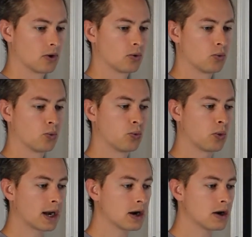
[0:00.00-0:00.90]

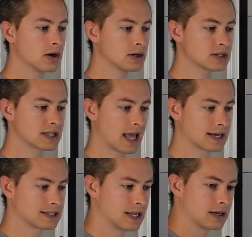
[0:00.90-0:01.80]
Where does
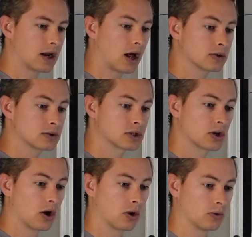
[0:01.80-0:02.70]
that $10
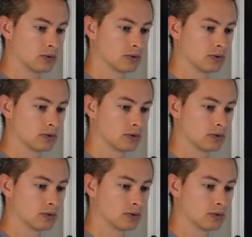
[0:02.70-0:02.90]
go?